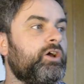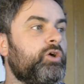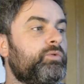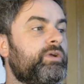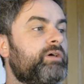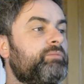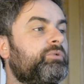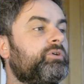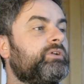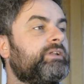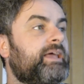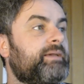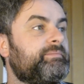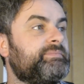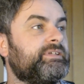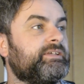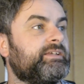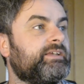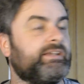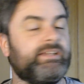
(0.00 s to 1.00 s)
Red Bull
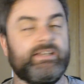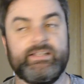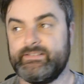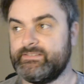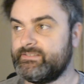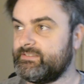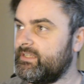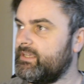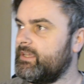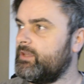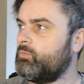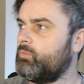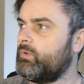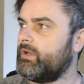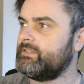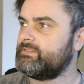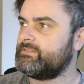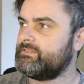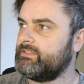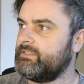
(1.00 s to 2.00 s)
Leipzig against
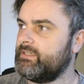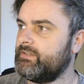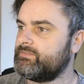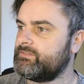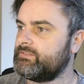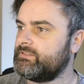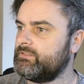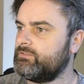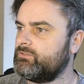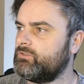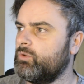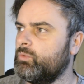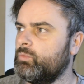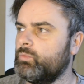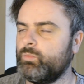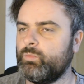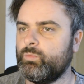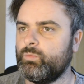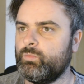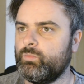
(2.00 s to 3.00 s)
NYCFC. No,
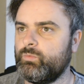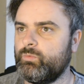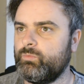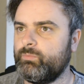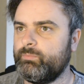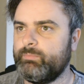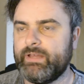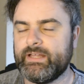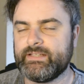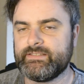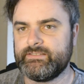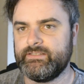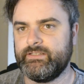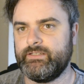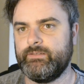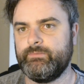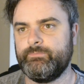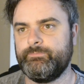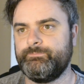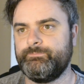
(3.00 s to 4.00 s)
Man City.